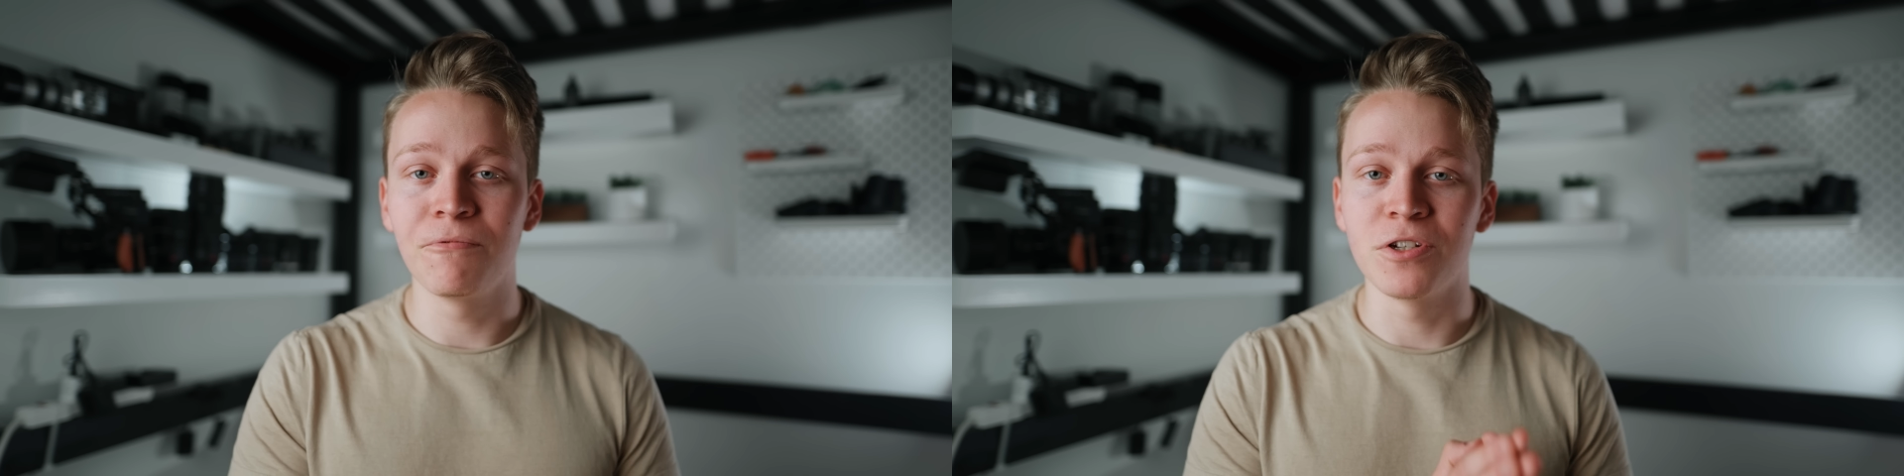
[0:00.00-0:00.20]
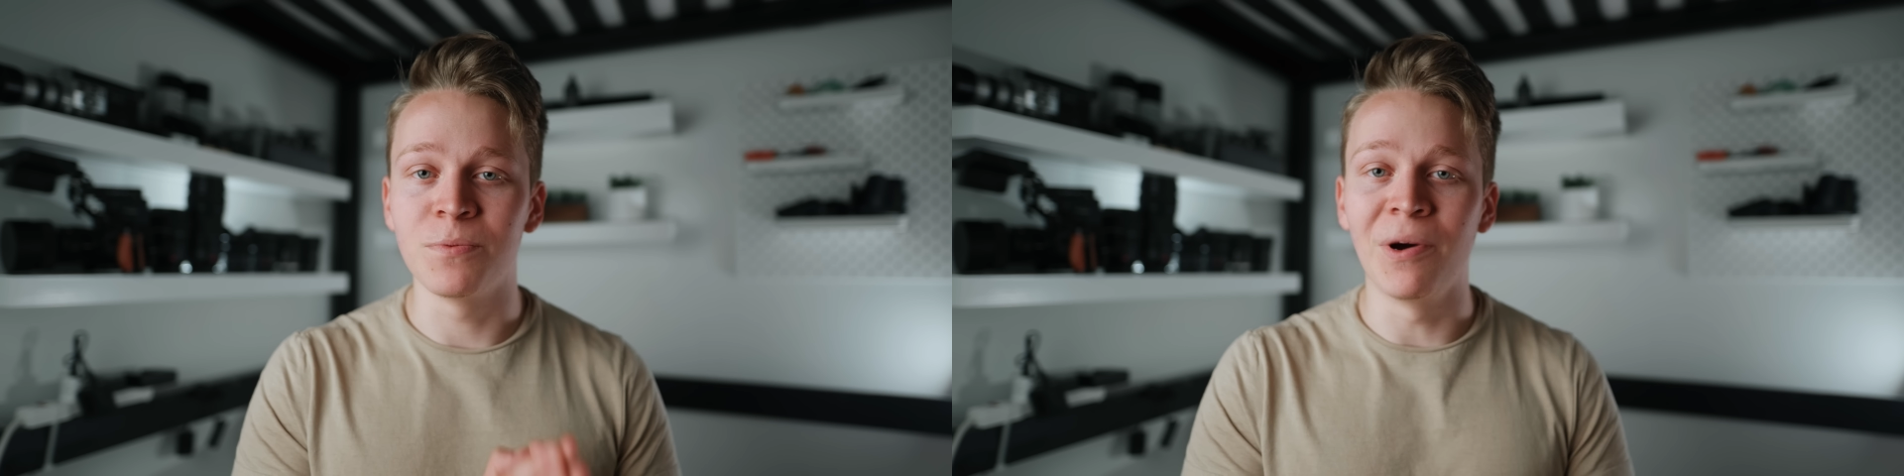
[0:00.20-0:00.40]

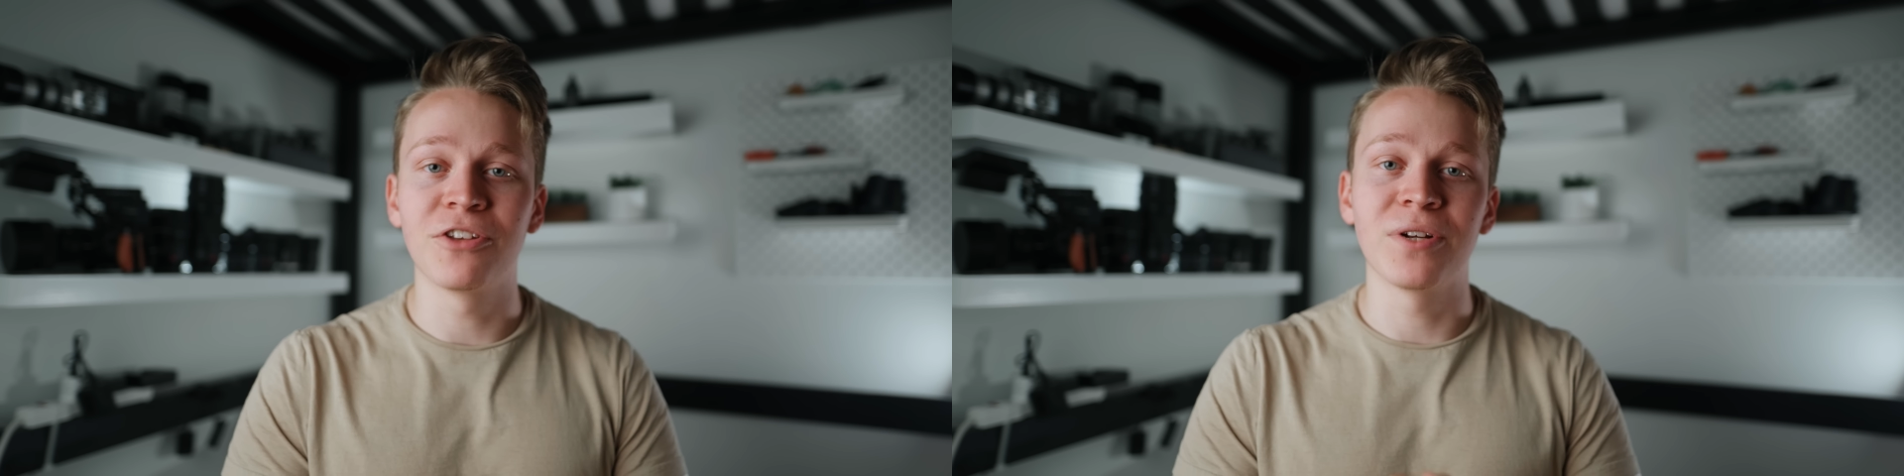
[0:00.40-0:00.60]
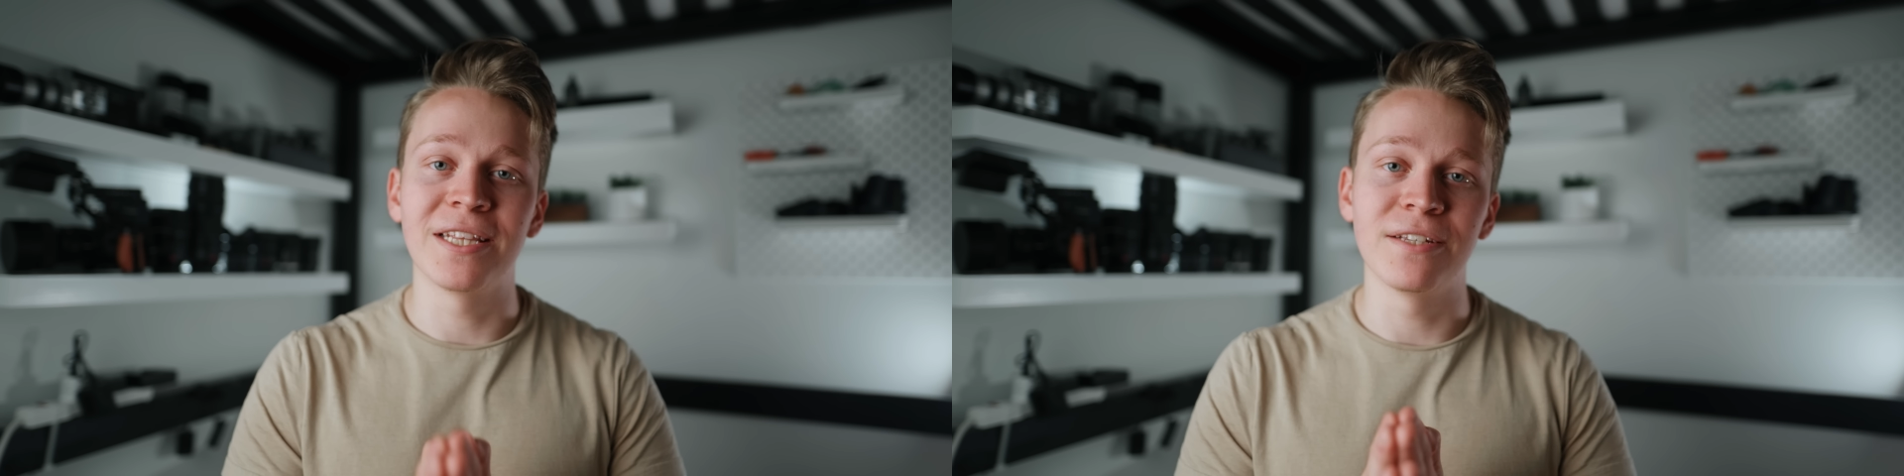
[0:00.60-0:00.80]
for
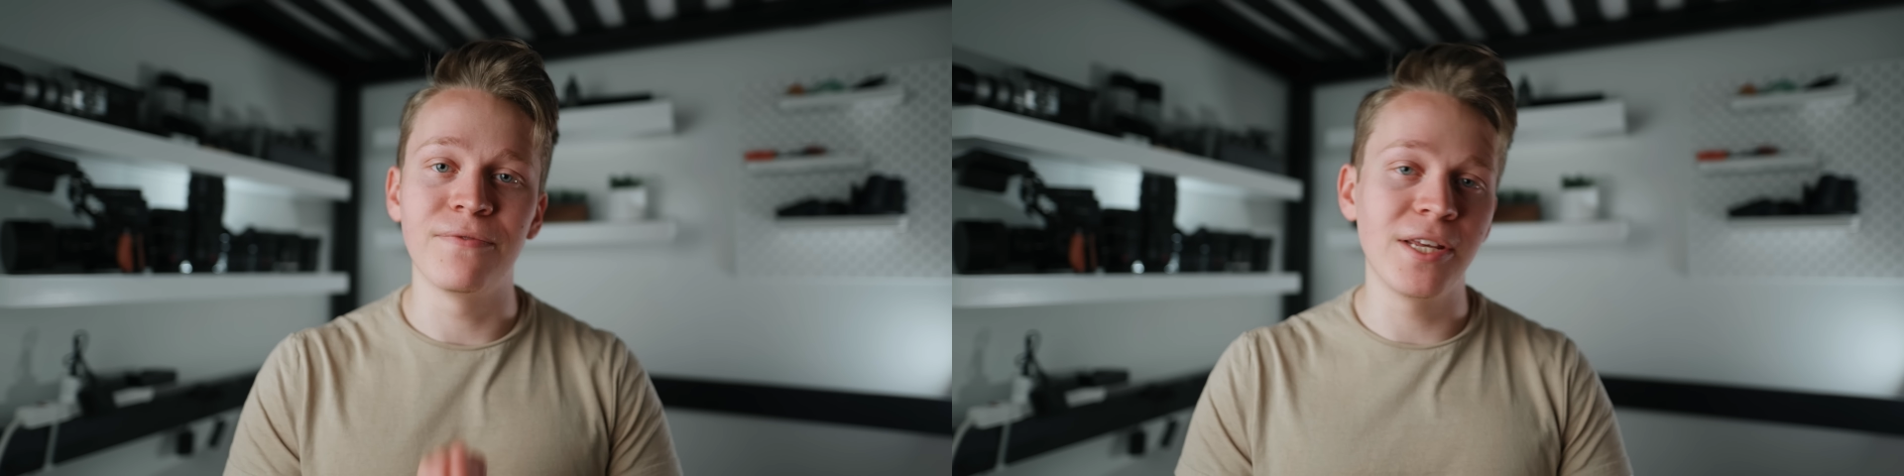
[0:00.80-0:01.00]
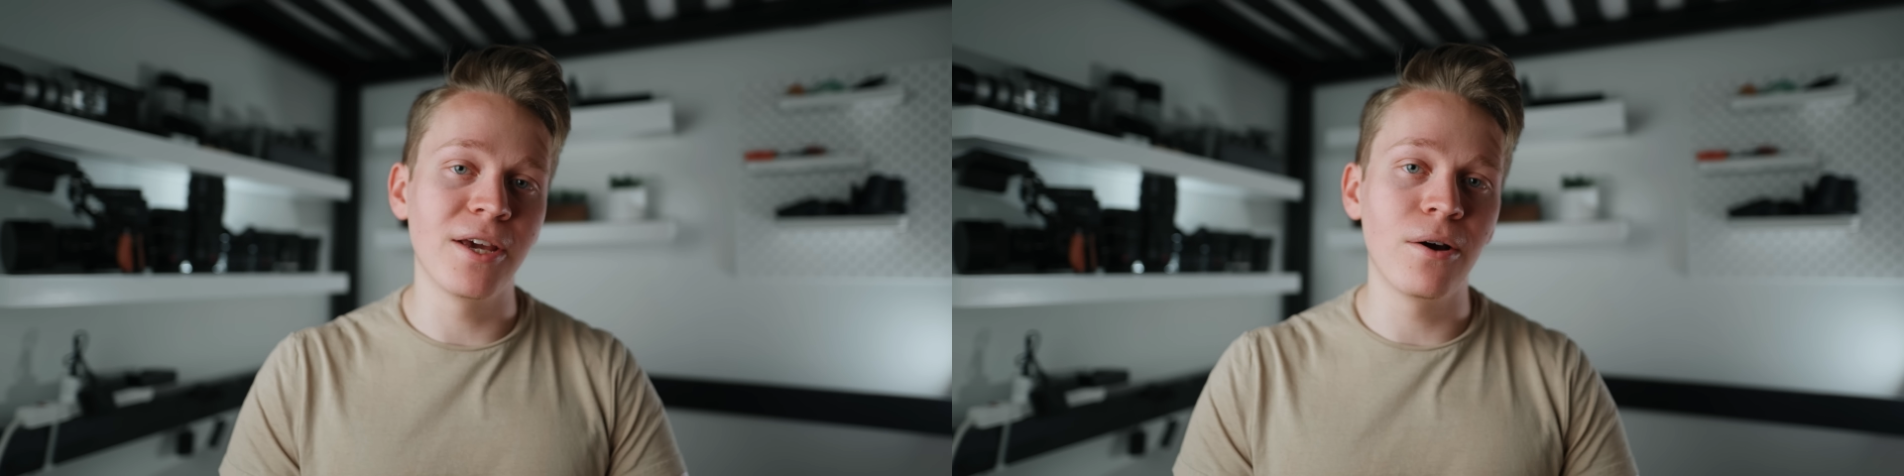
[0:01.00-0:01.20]
sponsoring this
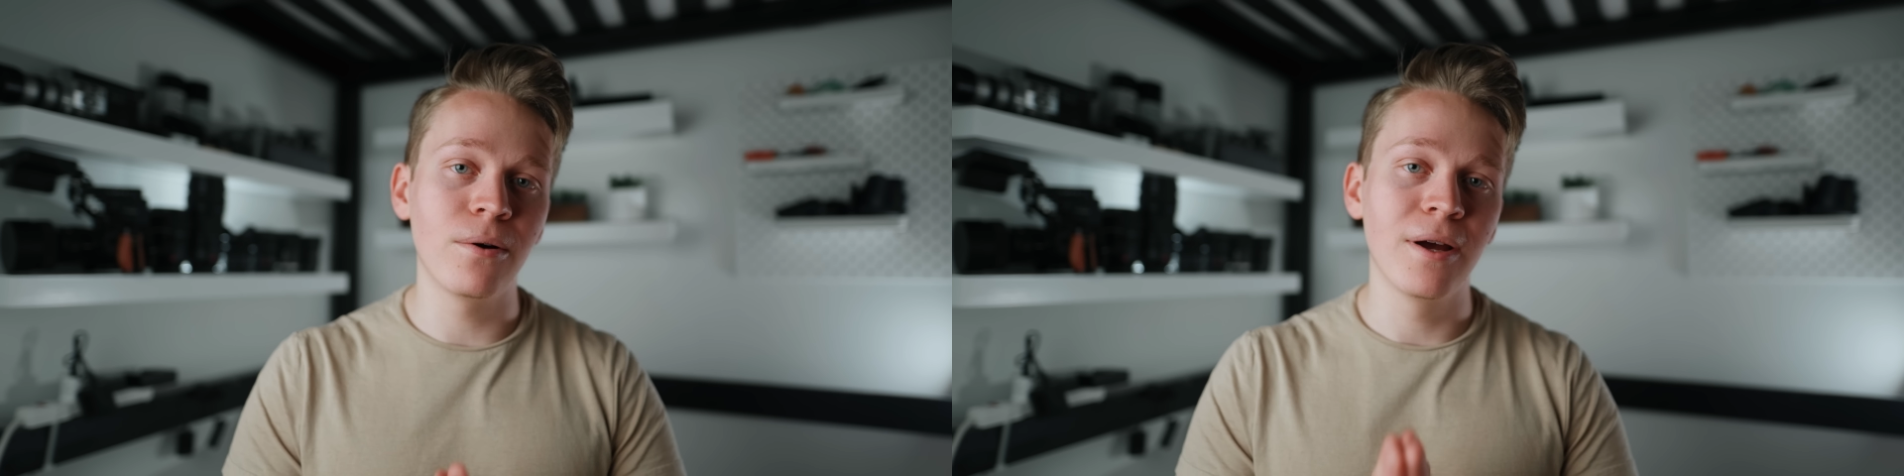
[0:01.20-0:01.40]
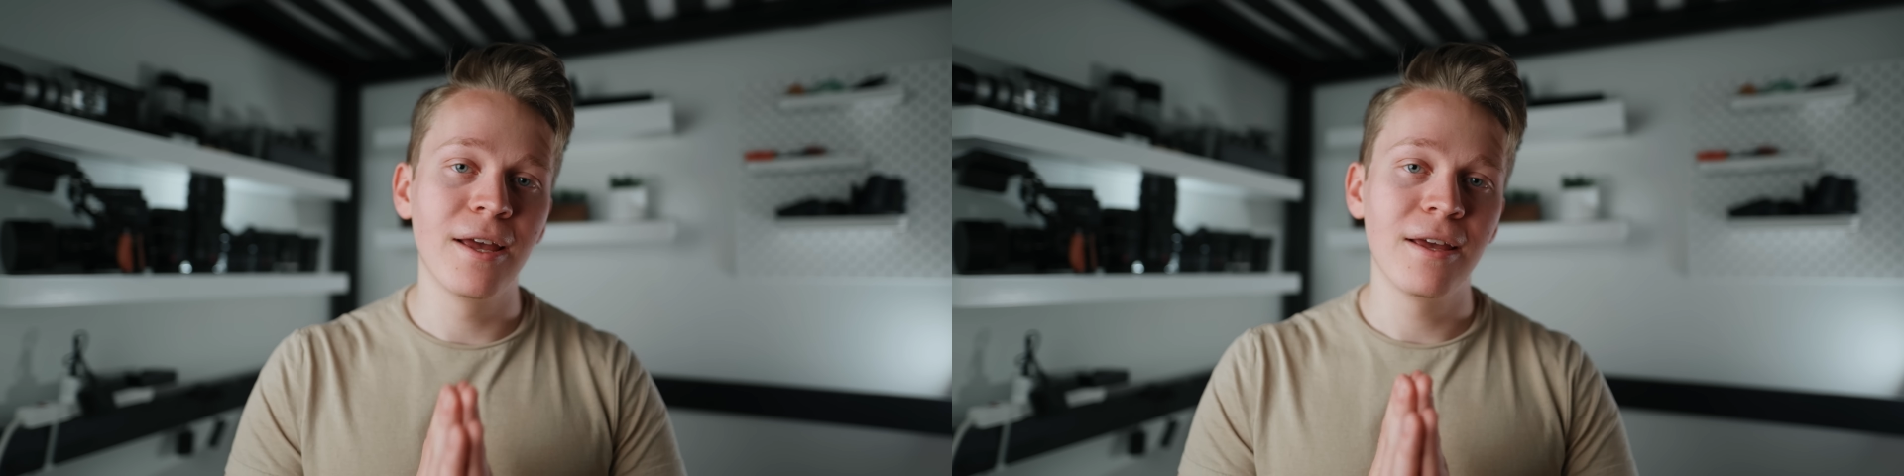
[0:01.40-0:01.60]
video.